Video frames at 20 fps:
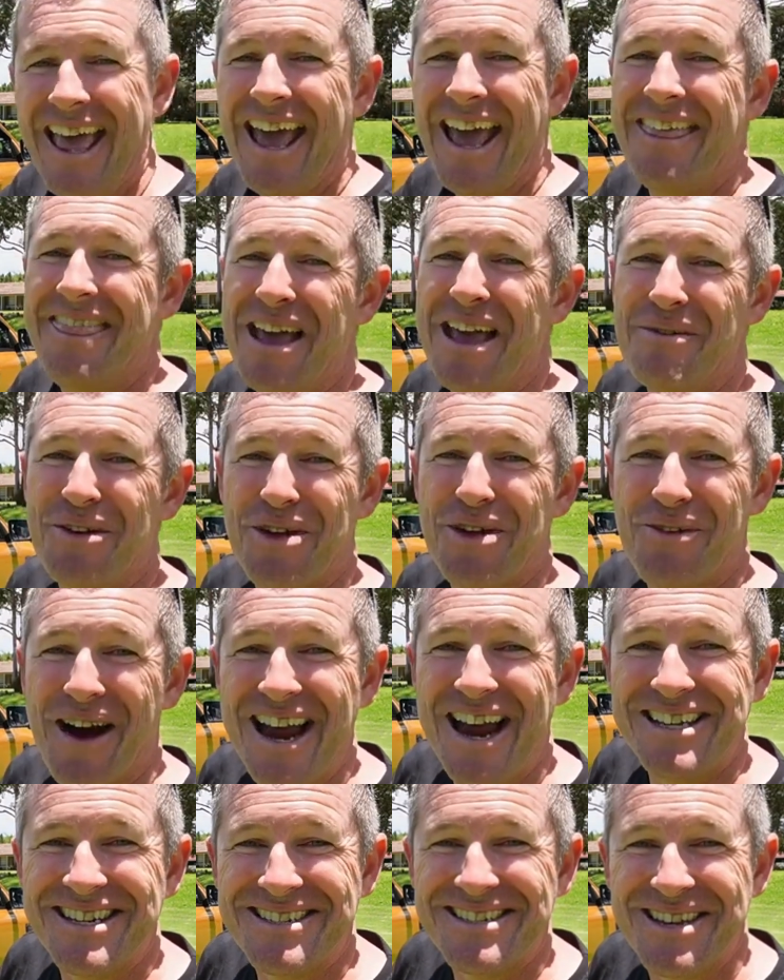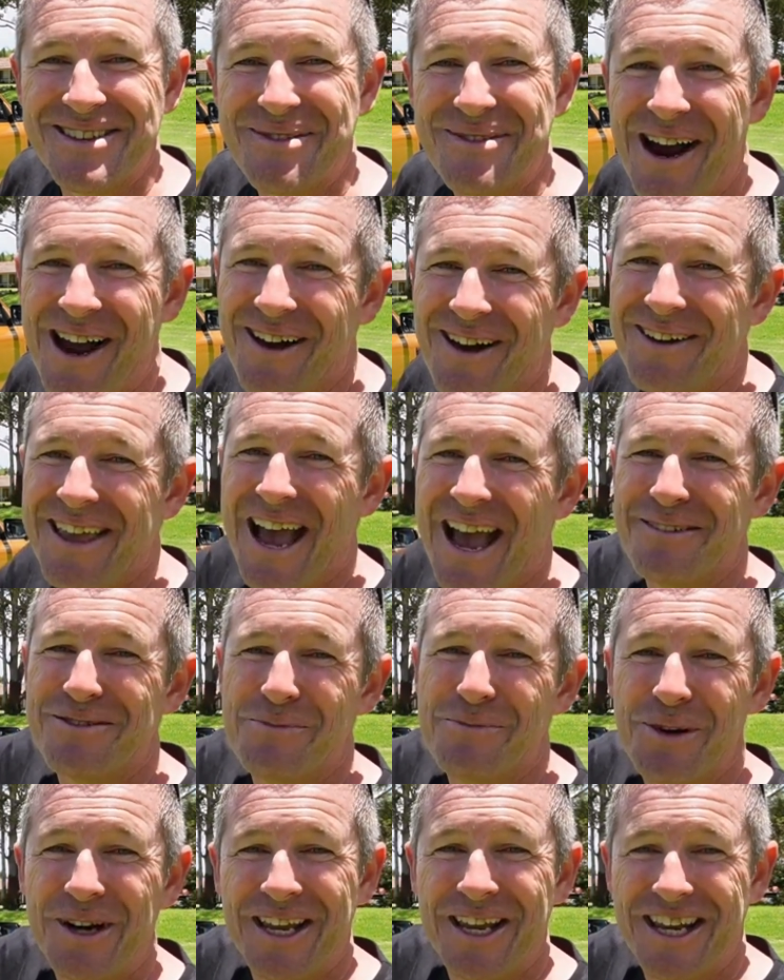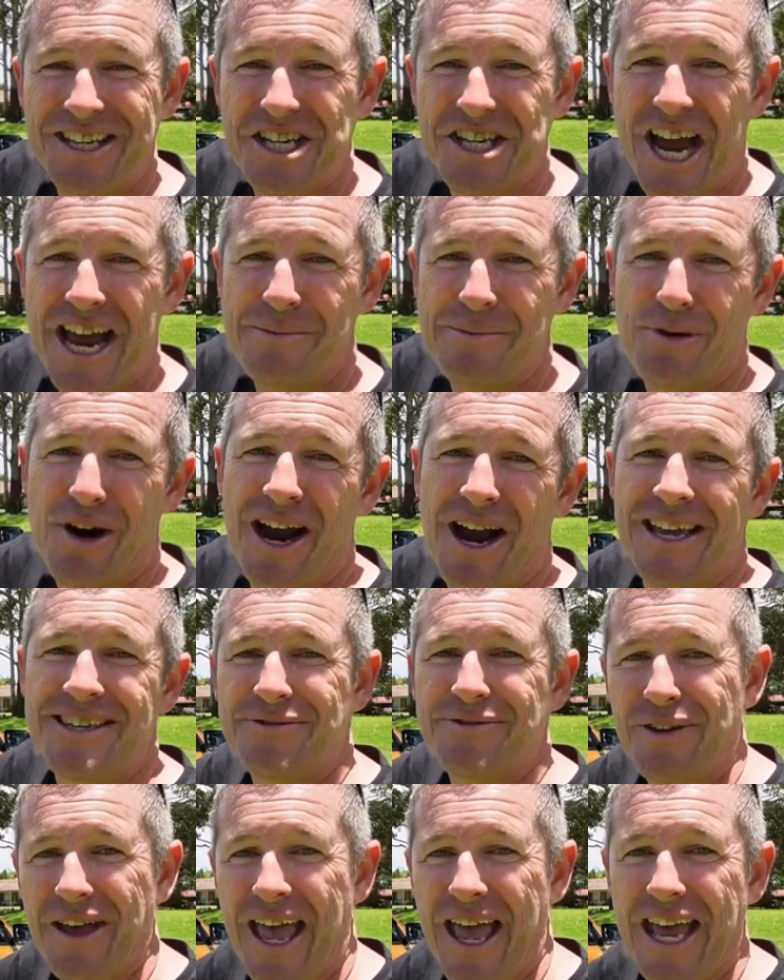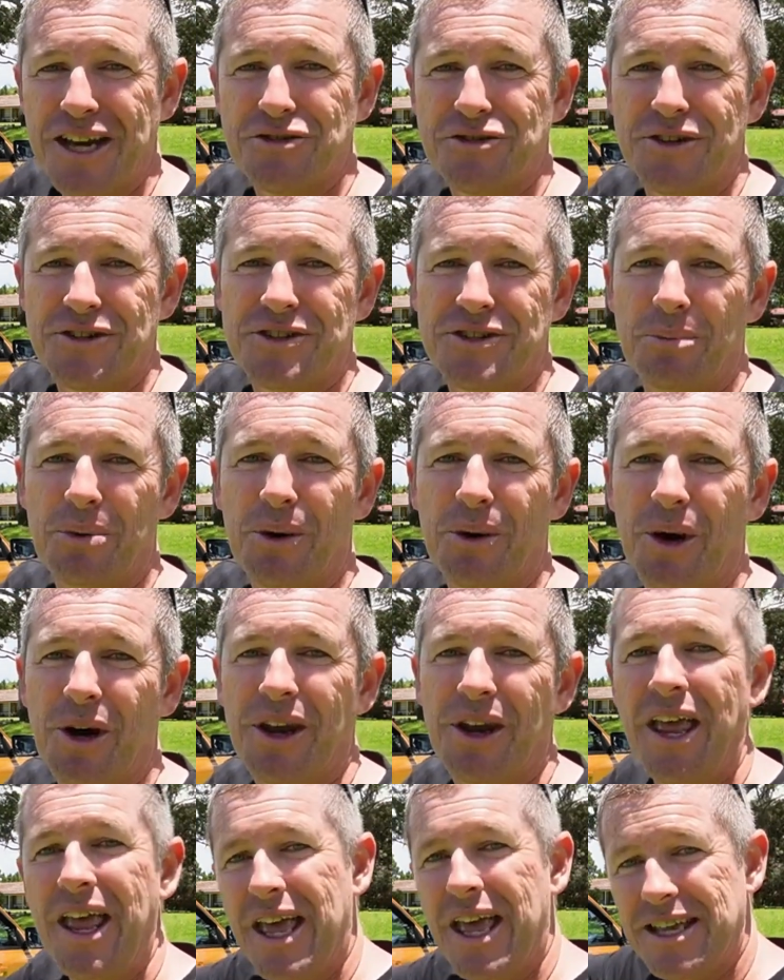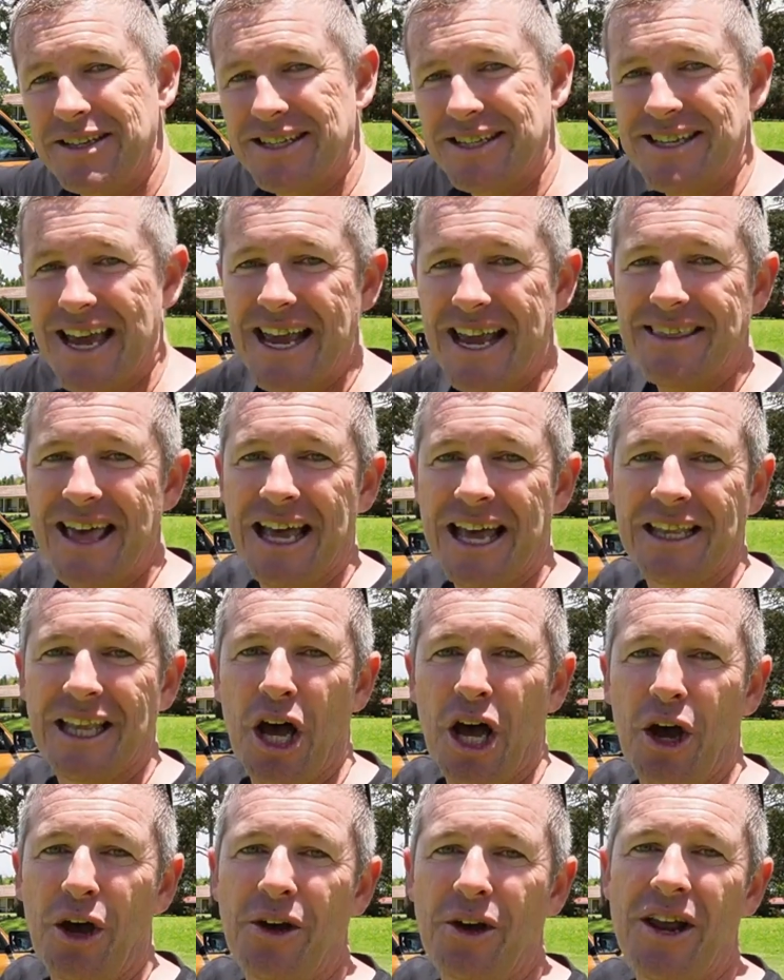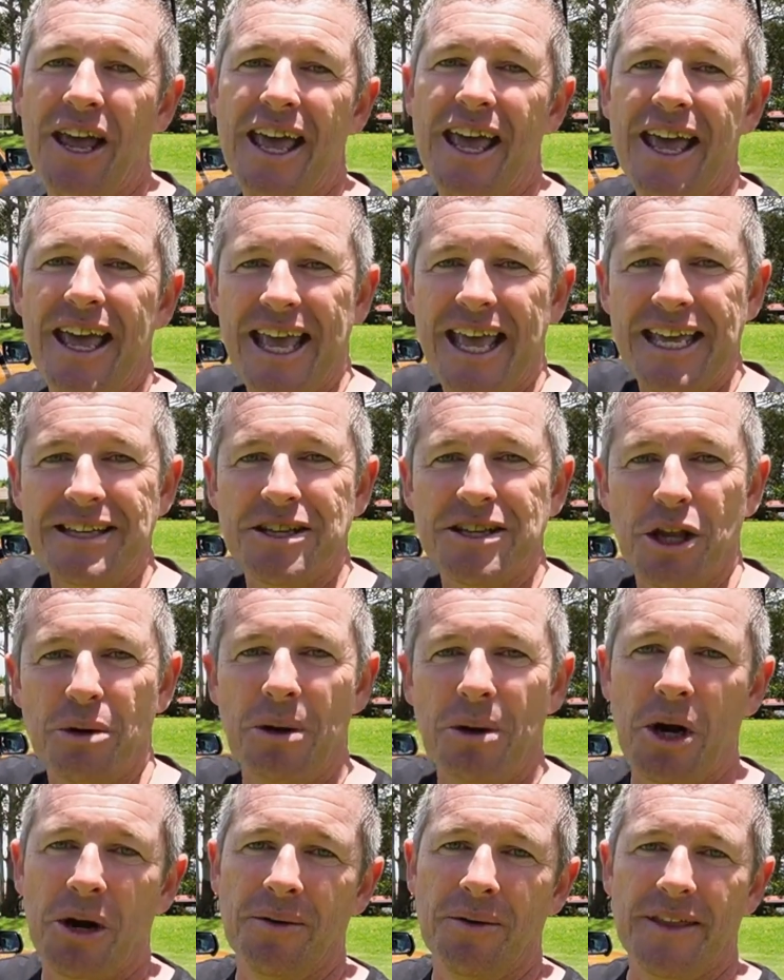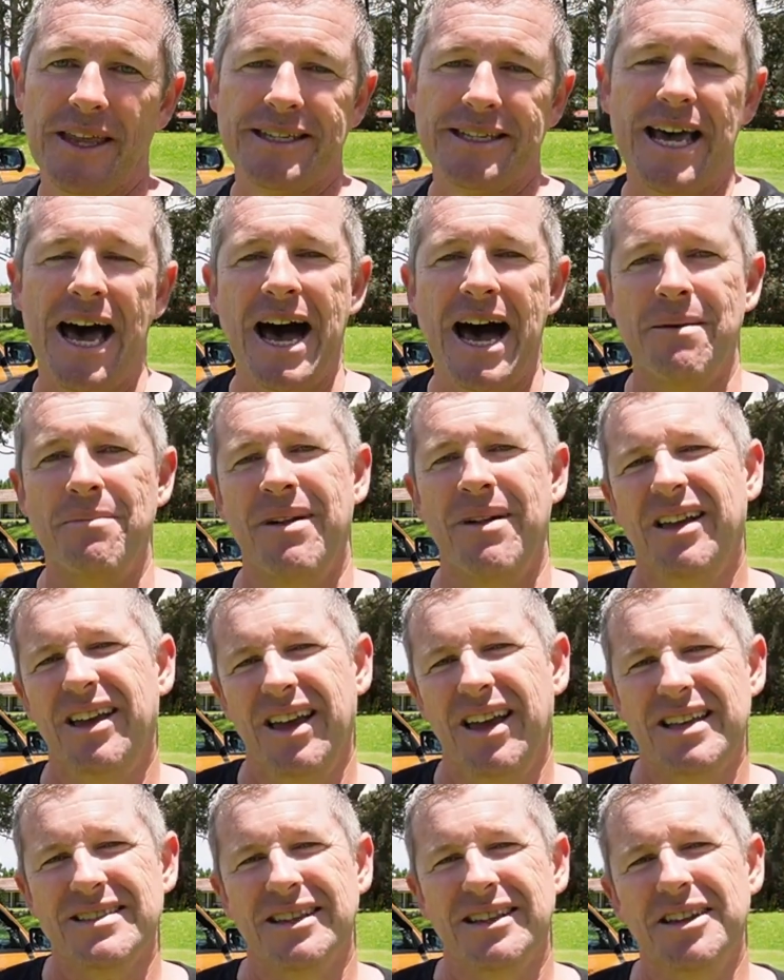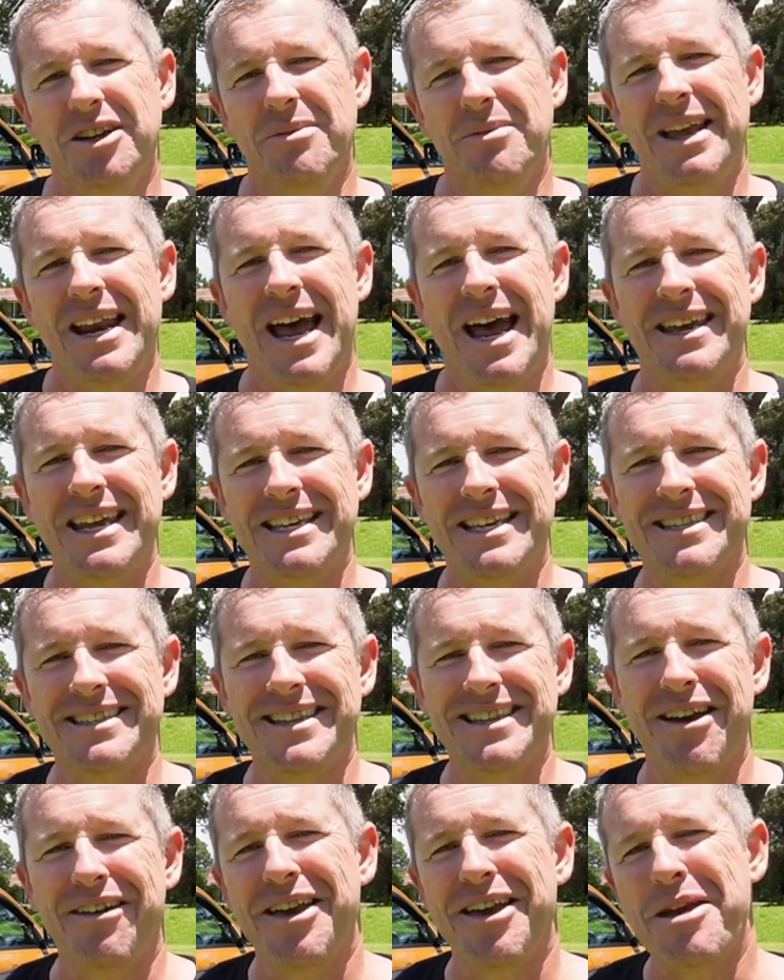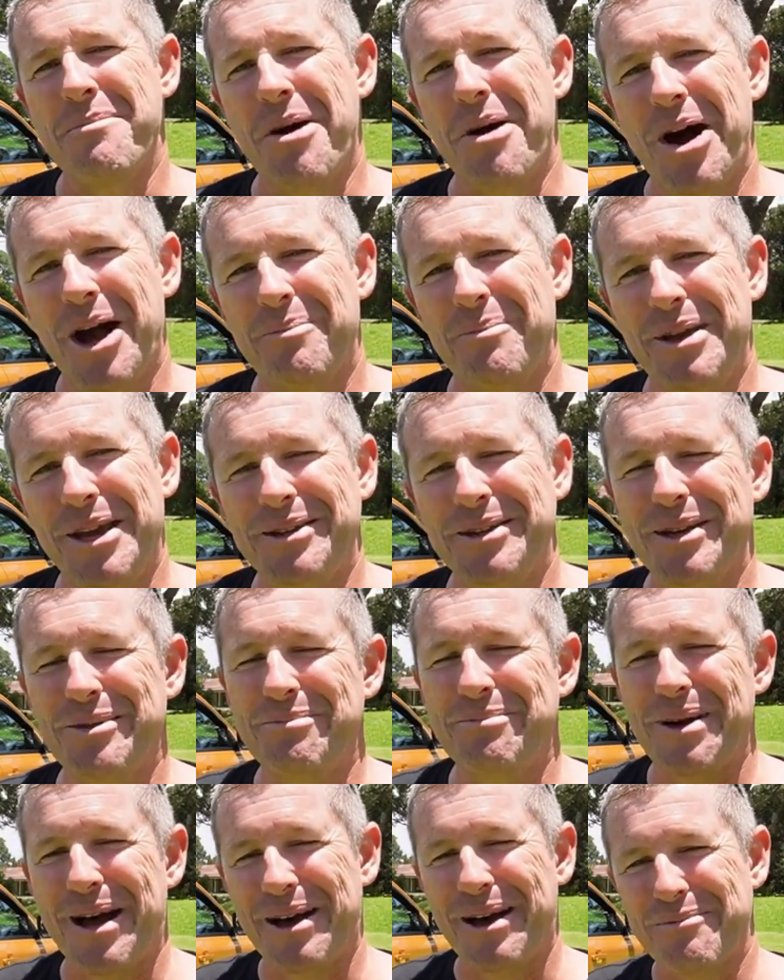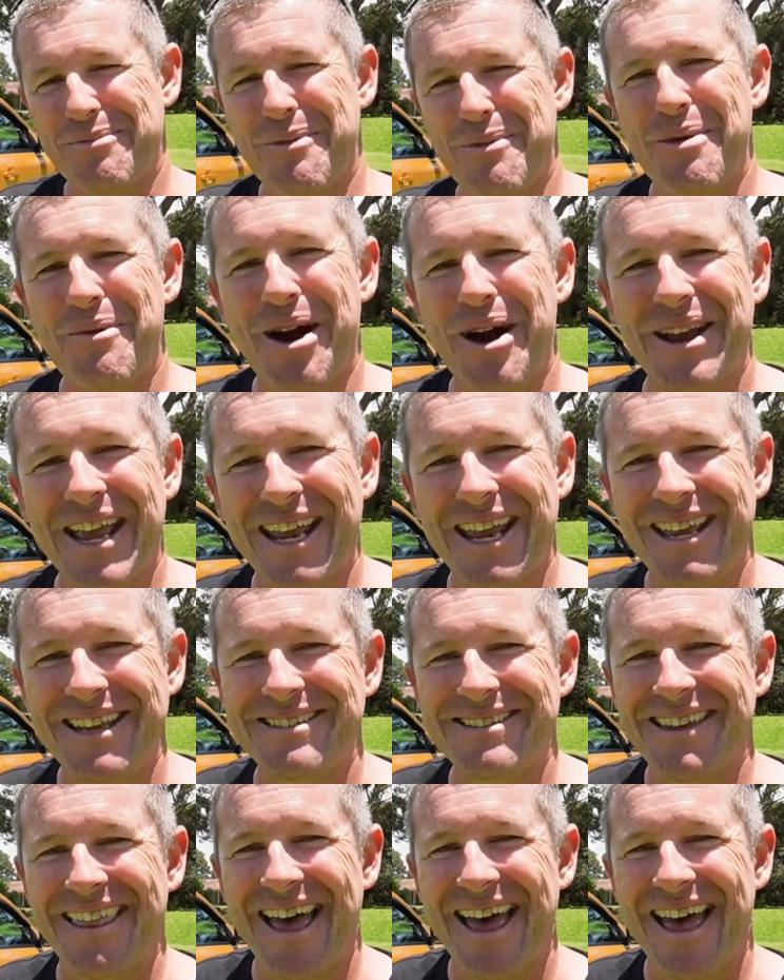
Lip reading: And then with the Rangers as well, you have to put in a J brace for extra support to take that load into the bottom of the tub. It's a little bit unnecessary in my opinion, but we won't get into